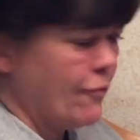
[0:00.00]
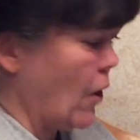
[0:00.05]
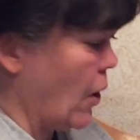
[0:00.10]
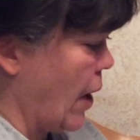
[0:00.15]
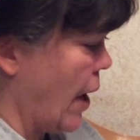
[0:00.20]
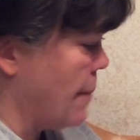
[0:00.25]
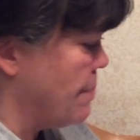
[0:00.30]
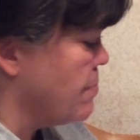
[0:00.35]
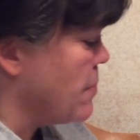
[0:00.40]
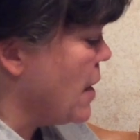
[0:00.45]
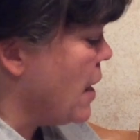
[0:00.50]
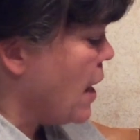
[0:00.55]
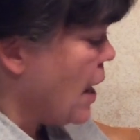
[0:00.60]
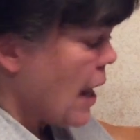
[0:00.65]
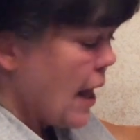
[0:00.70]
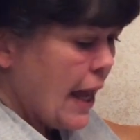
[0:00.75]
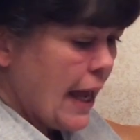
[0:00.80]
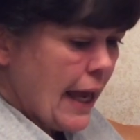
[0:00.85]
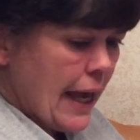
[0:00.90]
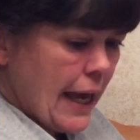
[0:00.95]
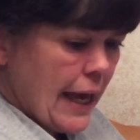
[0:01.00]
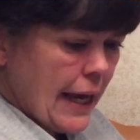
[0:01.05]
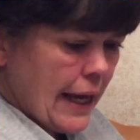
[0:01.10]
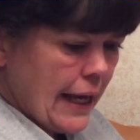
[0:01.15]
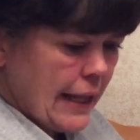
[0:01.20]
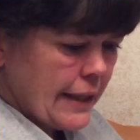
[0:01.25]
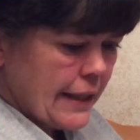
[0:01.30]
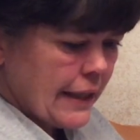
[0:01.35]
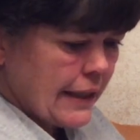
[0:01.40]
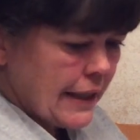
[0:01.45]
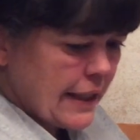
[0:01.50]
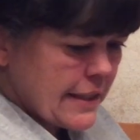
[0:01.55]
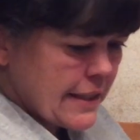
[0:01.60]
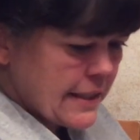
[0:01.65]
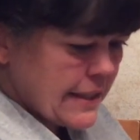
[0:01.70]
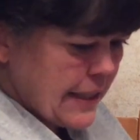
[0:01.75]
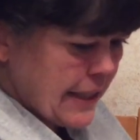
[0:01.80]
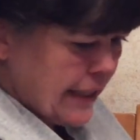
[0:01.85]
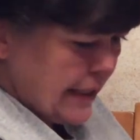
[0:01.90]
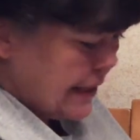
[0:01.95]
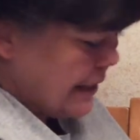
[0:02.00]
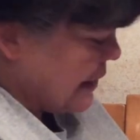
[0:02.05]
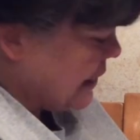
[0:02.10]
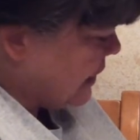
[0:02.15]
Okay, and then let's see.